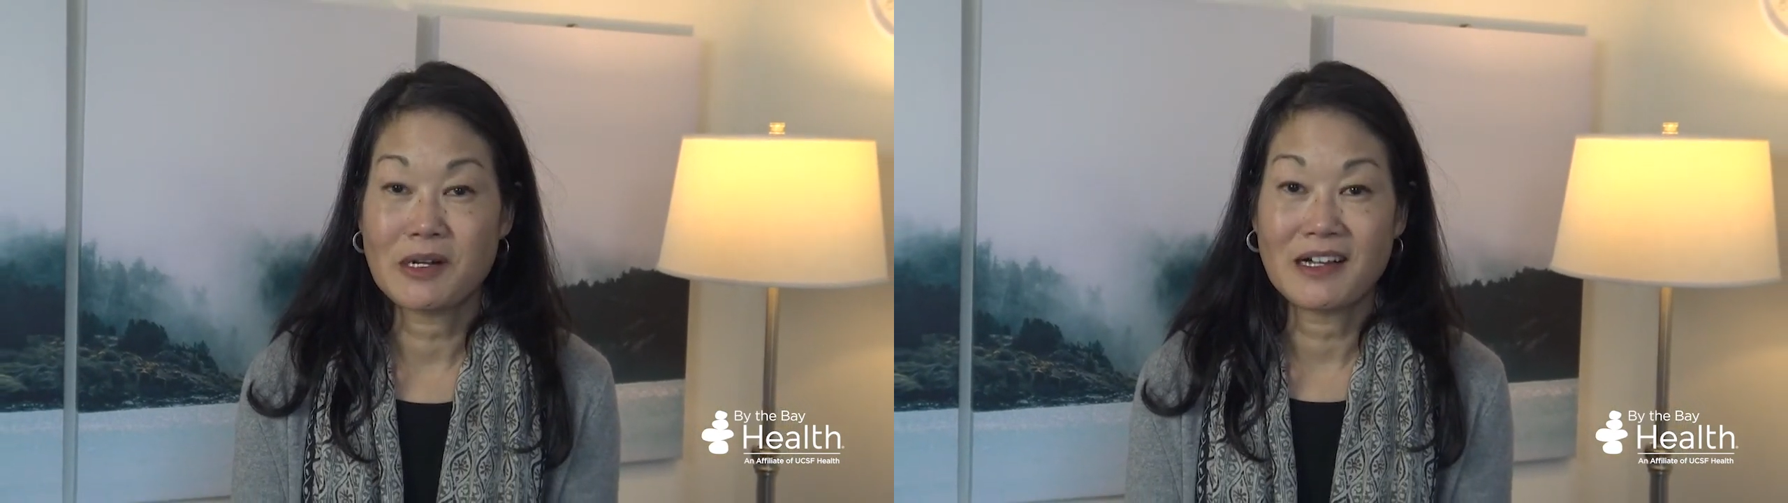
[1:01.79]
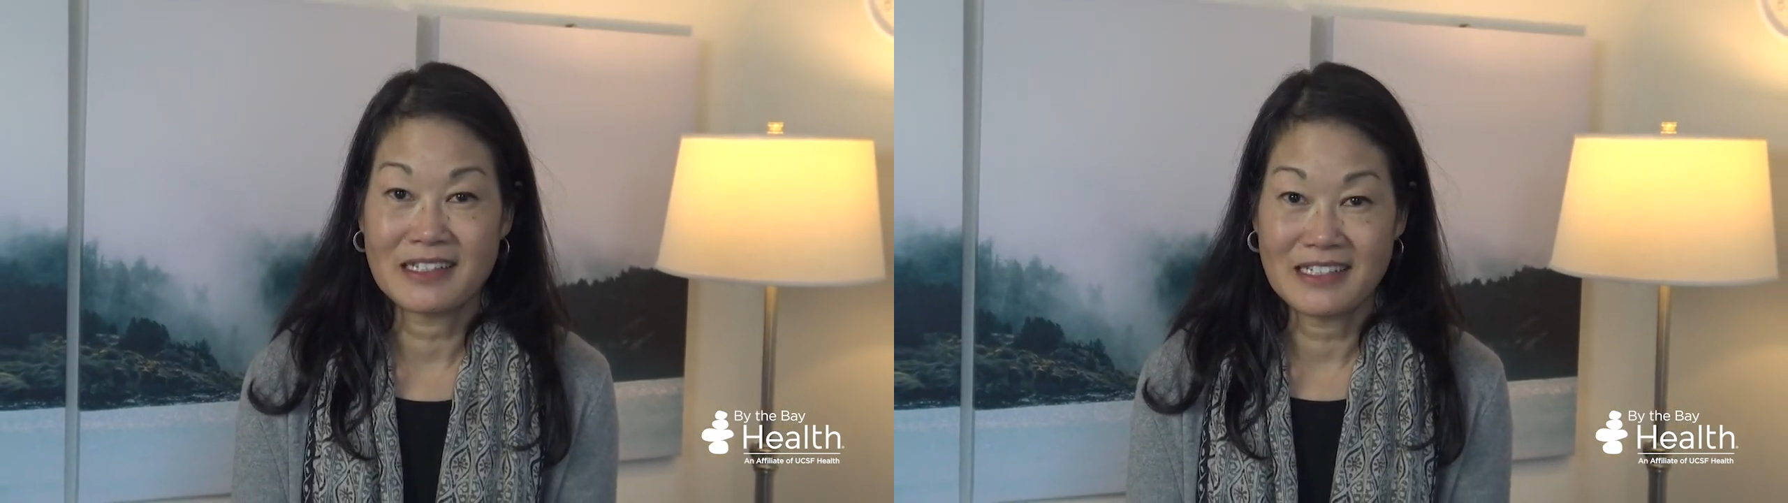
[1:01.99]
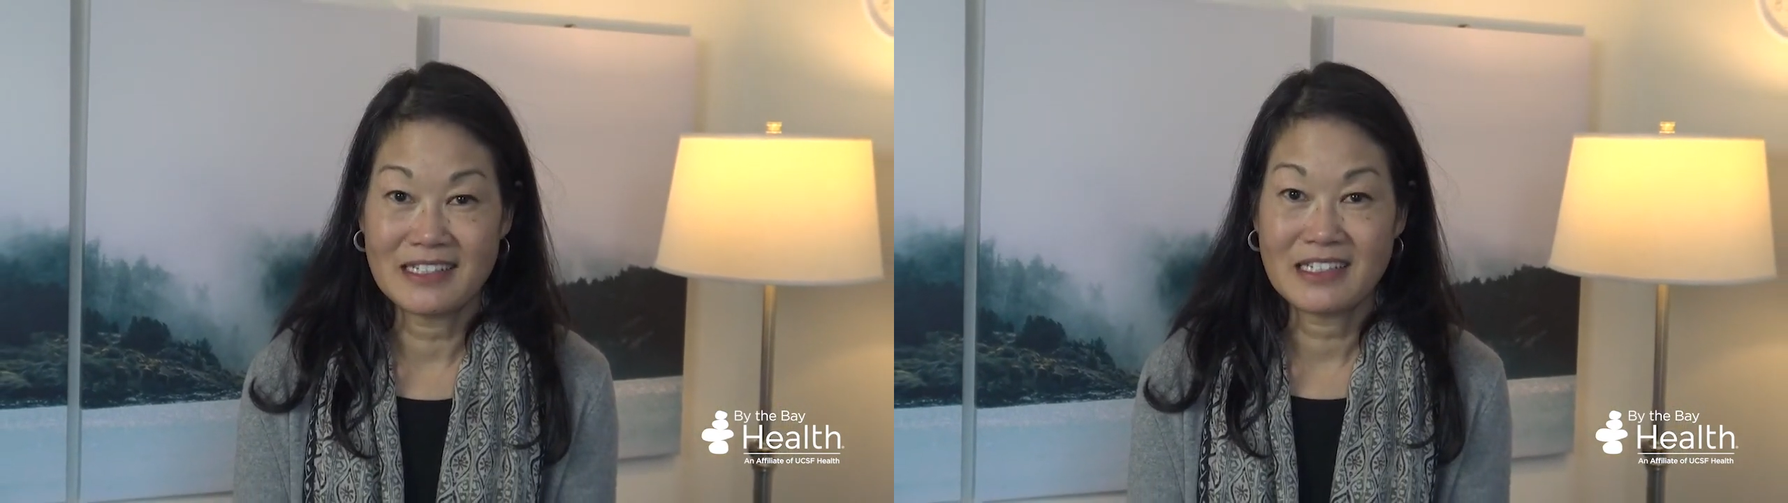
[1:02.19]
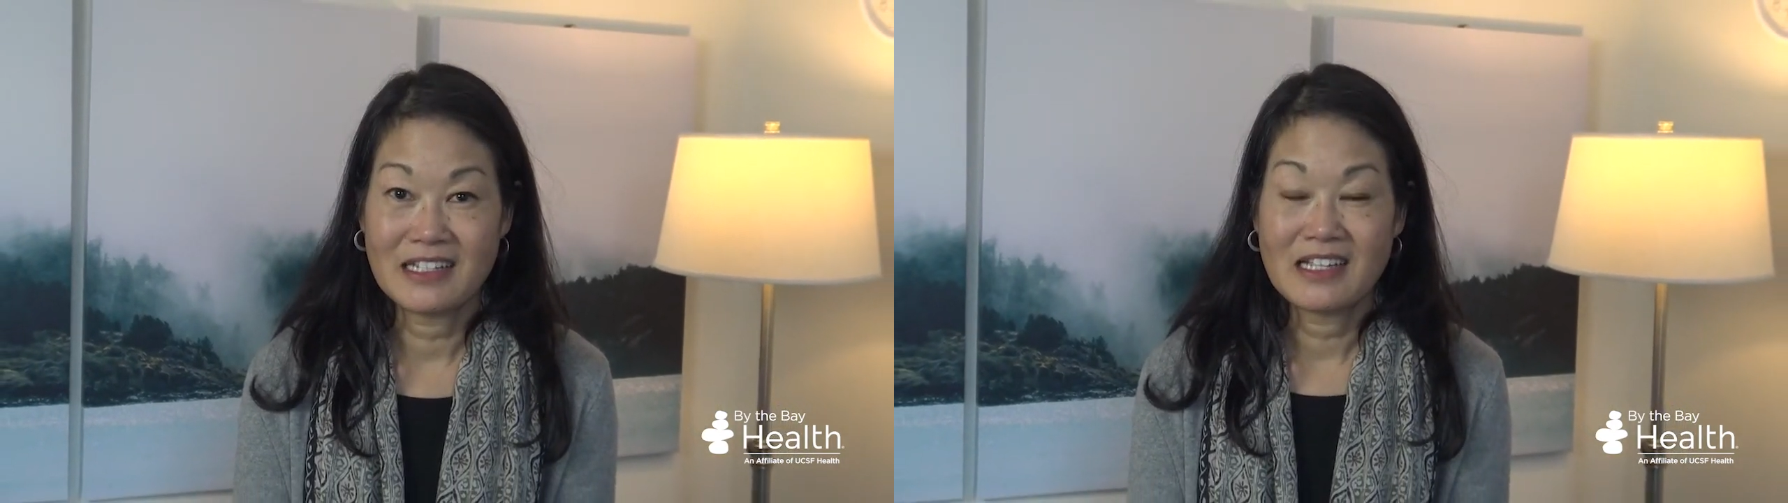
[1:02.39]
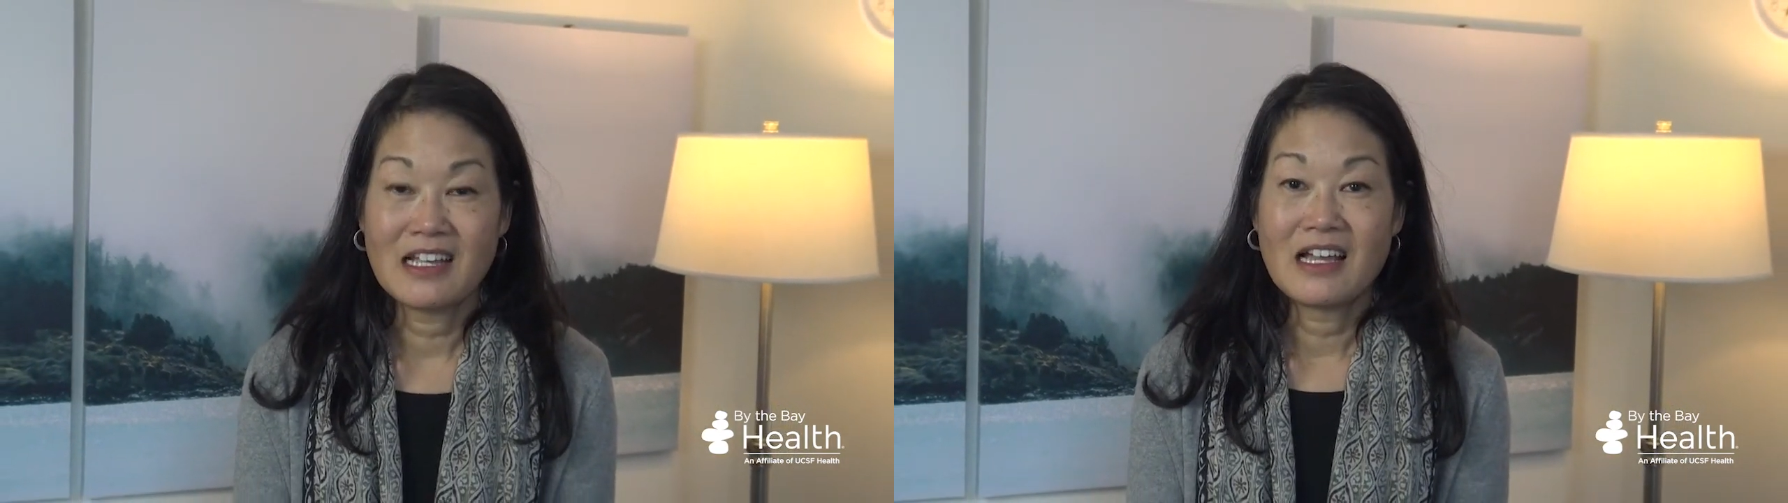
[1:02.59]
colleague.
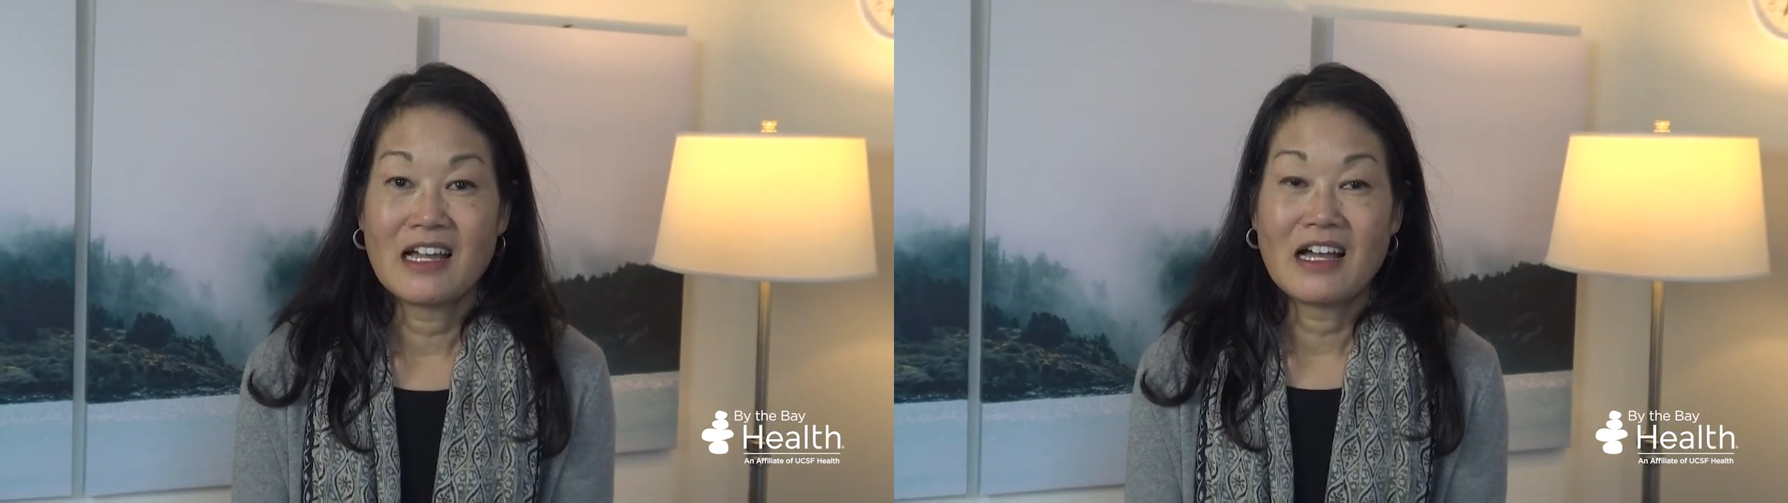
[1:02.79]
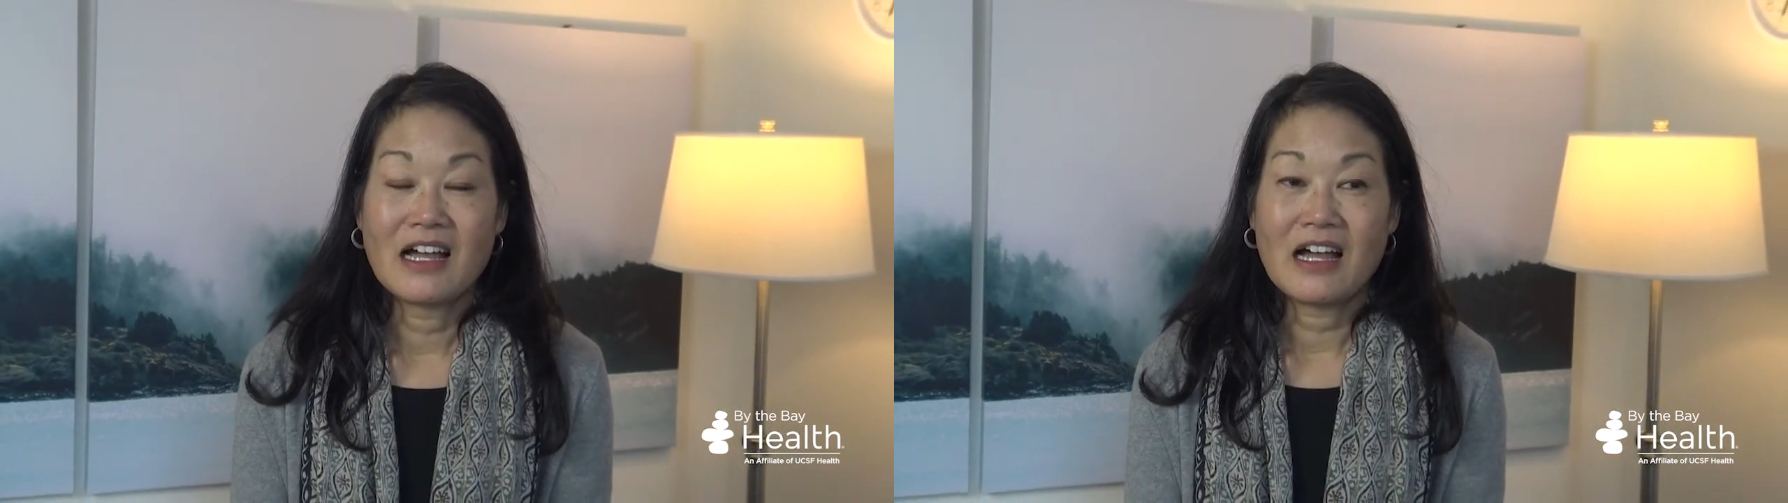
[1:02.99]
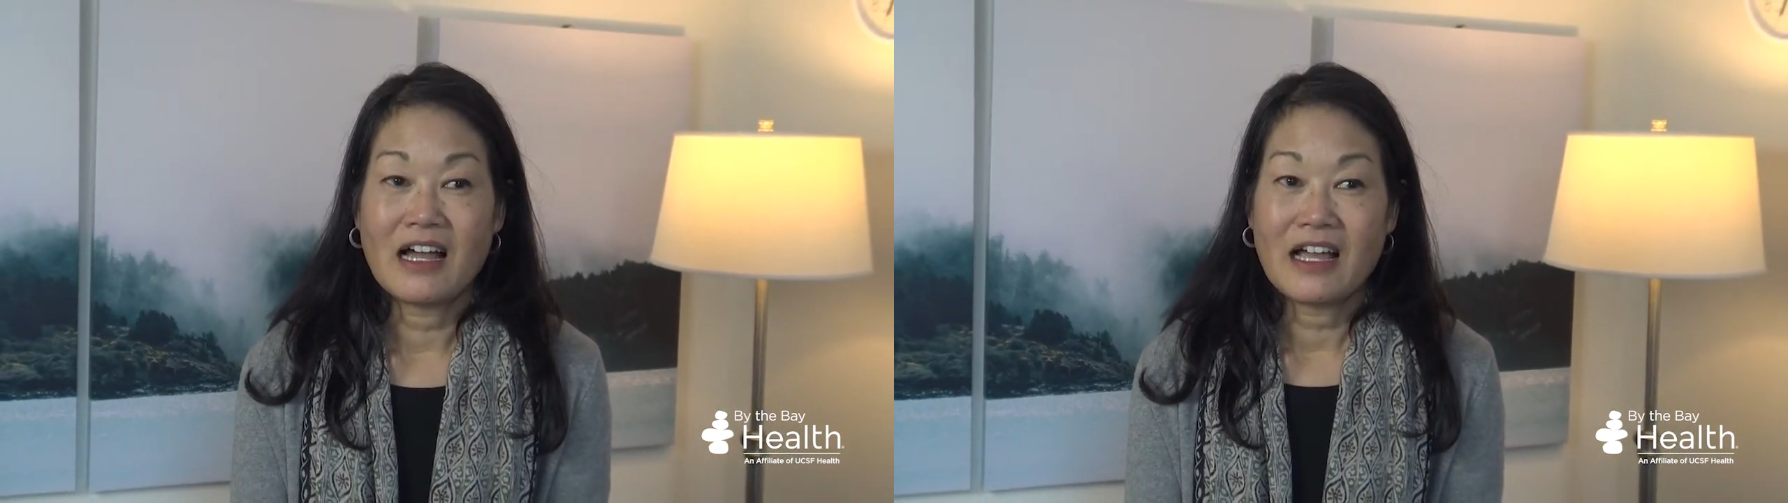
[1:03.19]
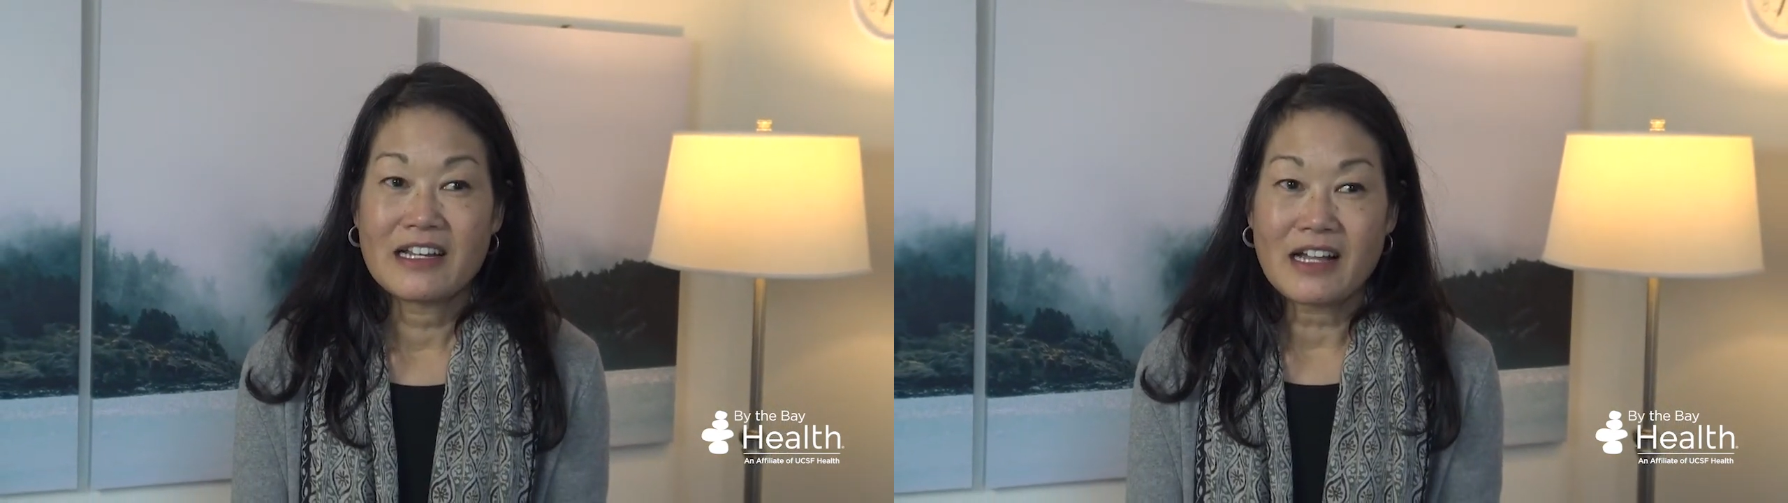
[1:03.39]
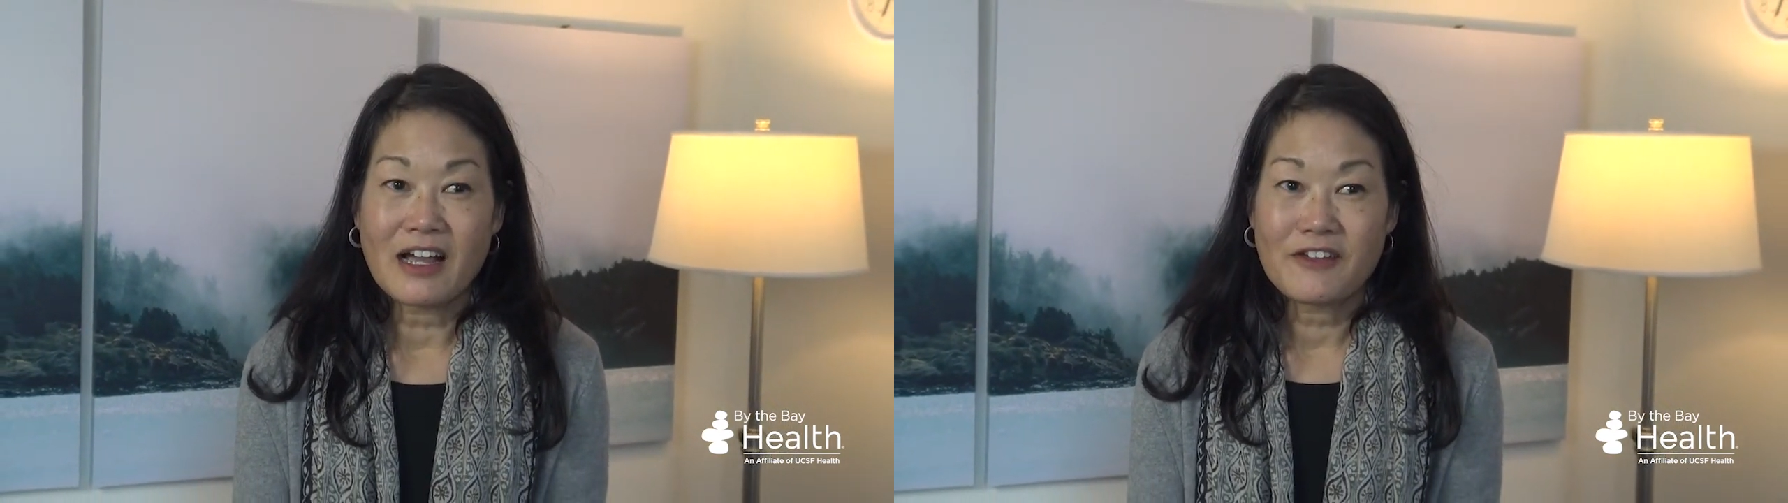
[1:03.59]

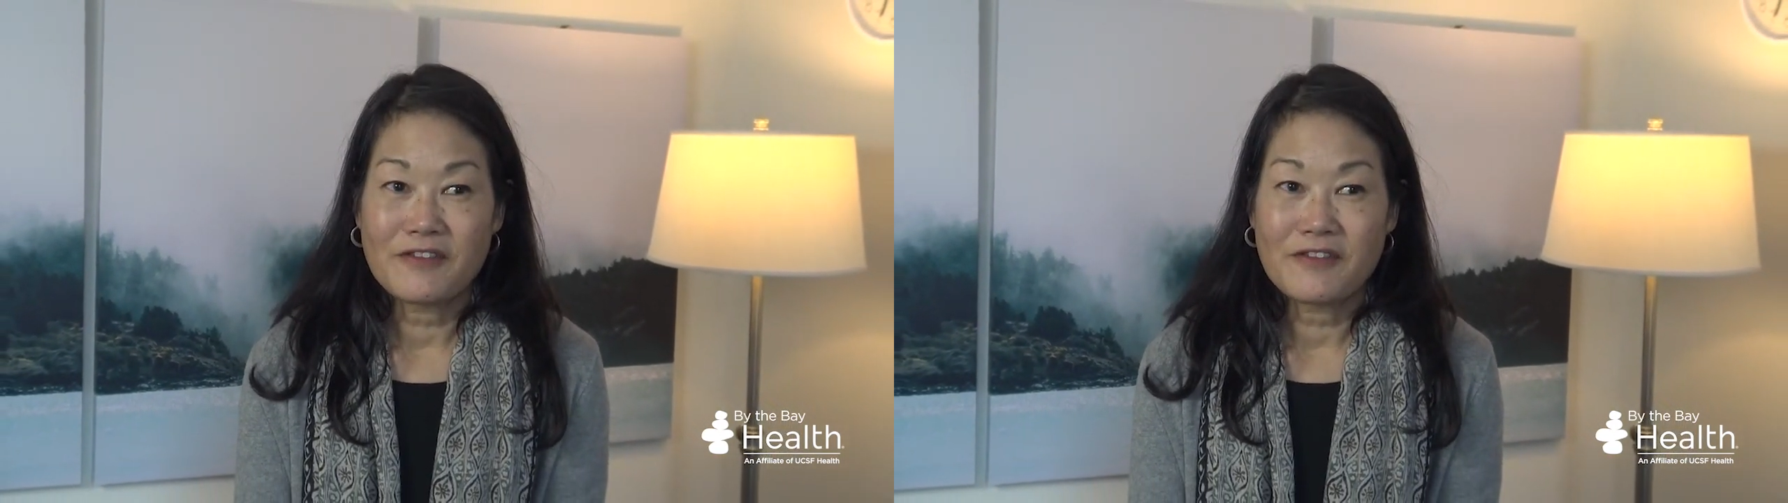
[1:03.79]
And I